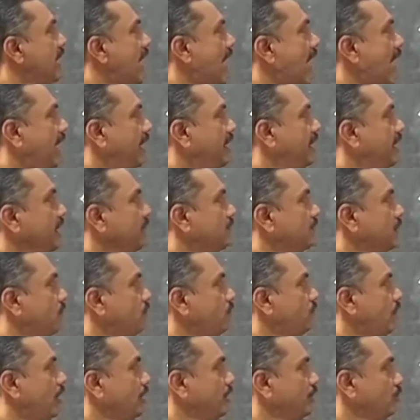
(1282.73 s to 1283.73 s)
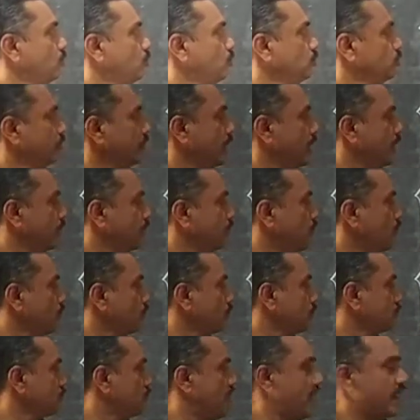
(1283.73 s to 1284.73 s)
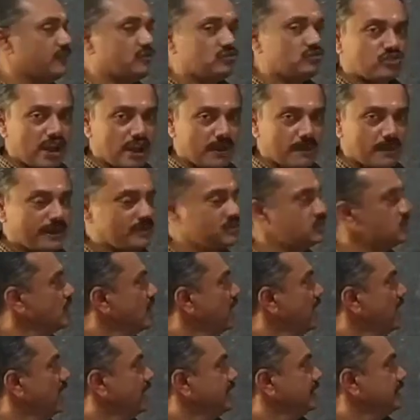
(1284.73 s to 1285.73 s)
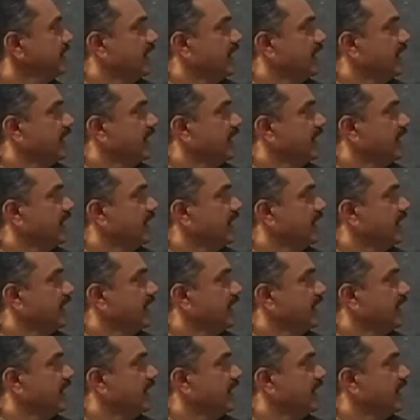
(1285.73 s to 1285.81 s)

Androecium 1, 2, 3, 4, 5 stamens.